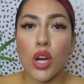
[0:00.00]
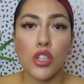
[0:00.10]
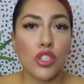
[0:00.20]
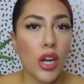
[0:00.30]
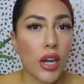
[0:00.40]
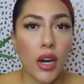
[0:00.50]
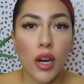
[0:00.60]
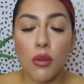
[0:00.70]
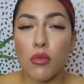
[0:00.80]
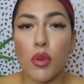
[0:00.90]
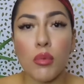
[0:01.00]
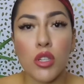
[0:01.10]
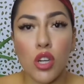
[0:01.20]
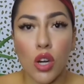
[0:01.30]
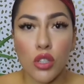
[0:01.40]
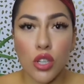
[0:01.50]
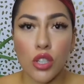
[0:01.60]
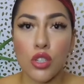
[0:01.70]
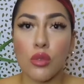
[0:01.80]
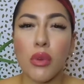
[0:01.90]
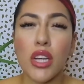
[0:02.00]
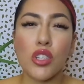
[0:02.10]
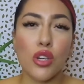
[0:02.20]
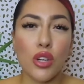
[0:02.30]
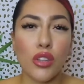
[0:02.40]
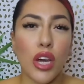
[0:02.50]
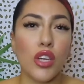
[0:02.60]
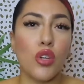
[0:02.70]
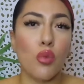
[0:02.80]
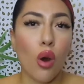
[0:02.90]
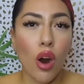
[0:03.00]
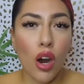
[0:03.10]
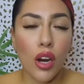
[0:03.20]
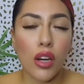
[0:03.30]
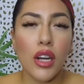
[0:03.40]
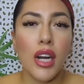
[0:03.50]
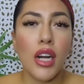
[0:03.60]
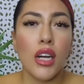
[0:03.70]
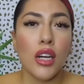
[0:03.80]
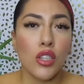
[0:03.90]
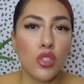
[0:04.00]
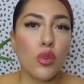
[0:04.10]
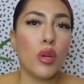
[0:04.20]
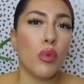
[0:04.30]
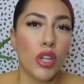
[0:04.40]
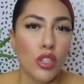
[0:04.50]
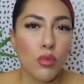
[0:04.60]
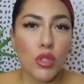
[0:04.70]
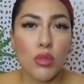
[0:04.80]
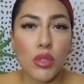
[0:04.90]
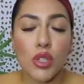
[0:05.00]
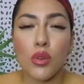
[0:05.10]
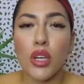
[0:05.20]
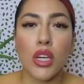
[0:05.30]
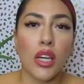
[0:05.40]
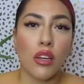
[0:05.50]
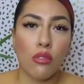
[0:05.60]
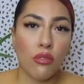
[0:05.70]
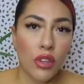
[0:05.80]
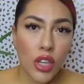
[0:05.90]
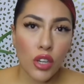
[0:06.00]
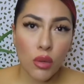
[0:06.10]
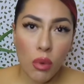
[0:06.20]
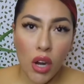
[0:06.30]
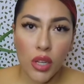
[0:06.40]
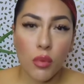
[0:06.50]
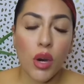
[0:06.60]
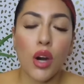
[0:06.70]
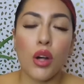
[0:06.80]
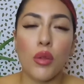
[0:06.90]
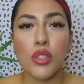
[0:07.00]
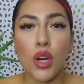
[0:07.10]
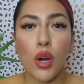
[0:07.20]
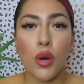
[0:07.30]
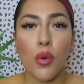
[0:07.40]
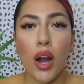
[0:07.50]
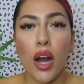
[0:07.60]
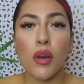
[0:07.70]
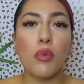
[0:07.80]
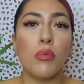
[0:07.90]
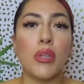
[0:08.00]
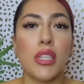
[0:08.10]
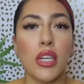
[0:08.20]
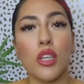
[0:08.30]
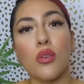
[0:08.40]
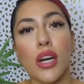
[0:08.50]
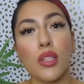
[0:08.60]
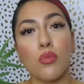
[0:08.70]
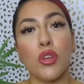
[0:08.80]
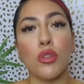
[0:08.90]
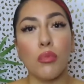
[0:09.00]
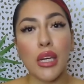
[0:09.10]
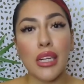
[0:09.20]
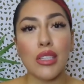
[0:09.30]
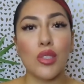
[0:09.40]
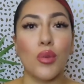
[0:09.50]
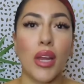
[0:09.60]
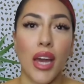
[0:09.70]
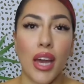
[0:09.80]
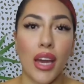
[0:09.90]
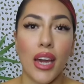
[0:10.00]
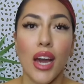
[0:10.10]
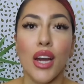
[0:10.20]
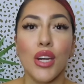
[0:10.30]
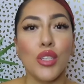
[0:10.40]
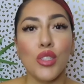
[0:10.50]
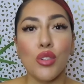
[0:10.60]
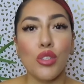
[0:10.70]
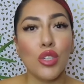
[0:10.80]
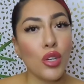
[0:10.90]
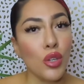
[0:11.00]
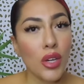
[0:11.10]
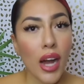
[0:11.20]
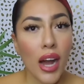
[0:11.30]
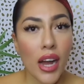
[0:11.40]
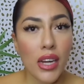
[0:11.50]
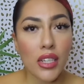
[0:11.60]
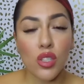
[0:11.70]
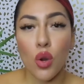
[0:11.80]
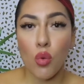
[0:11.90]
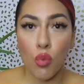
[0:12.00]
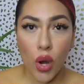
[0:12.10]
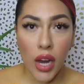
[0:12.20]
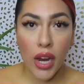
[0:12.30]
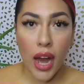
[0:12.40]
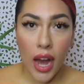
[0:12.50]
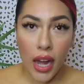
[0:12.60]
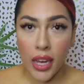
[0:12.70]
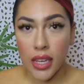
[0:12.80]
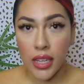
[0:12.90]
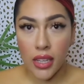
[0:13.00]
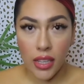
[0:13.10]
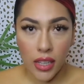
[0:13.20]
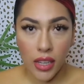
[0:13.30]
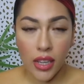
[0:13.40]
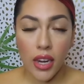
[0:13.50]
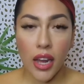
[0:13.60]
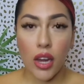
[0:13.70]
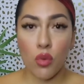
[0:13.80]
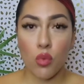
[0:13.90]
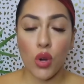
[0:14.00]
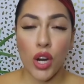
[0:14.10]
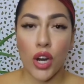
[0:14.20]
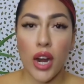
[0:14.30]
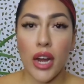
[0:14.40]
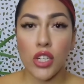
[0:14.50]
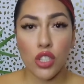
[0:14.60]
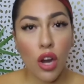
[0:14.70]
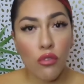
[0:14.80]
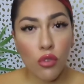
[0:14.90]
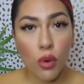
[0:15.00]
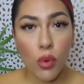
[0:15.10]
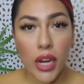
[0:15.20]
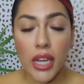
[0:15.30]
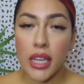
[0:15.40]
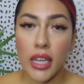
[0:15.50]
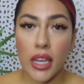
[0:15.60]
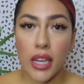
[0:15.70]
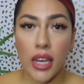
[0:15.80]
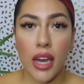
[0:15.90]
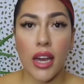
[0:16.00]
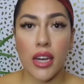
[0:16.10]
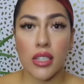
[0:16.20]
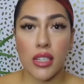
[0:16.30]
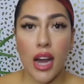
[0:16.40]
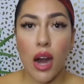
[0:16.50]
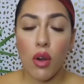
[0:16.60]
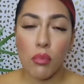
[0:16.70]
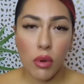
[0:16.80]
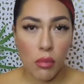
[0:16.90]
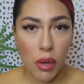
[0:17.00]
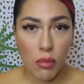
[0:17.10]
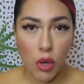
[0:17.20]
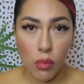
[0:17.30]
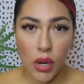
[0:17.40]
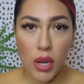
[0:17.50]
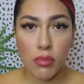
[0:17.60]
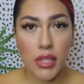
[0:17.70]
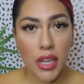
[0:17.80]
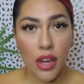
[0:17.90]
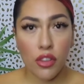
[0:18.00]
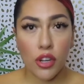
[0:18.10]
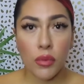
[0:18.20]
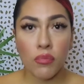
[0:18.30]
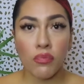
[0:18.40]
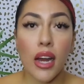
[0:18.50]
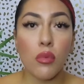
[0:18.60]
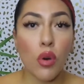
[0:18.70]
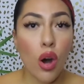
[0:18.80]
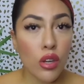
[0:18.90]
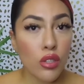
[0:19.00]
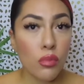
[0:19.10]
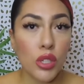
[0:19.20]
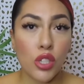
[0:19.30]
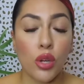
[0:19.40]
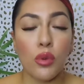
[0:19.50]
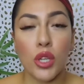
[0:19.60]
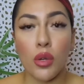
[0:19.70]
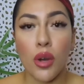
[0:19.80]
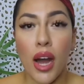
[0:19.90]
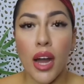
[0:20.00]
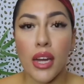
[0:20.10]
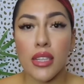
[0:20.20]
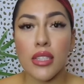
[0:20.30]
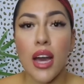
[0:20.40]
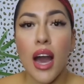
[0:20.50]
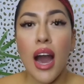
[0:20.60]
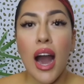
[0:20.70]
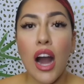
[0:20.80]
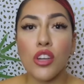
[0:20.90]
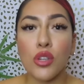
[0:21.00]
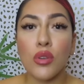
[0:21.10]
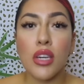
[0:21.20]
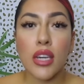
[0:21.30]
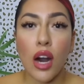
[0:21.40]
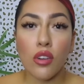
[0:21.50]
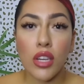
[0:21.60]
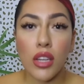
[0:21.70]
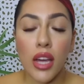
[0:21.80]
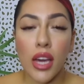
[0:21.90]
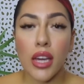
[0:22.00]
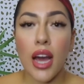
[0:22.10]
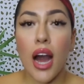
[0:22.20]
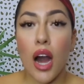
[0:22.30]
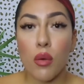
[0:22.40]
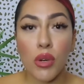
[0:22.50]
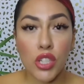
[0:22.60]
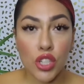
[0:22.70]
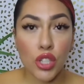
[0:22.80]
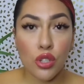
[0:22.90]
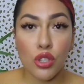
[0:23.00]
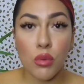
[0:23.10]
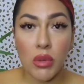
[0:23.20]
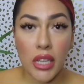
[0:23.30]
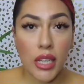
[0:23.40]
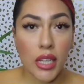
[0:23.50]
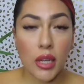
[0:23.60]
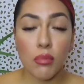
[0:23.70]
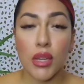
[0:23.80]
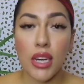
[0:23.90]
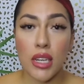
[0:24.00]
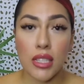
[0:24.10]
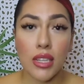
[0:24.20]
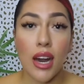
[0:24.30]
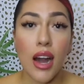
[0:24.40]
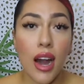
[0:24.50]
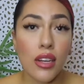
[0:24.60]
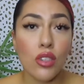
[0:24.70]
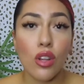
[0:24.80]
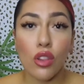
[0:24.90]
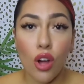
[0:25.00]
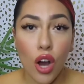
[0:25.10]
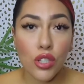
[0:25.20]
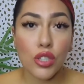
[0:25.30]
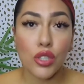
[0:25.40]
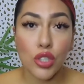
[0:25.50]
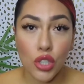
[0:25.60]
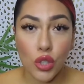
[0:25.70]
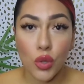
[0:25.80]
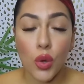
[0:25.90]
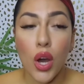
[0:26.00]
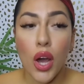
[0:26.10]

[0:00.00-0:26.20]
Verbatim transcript: checkup from the doctor to make sure that you are doing what you're supposed to be doing and feeding your body well. So I will be taking you guys with me today to show you guys what I eat and where I shop for what I eat and how I put my meal prep together. I will also be showing you guys how you can calculate how much you should be eating because that has a lot to do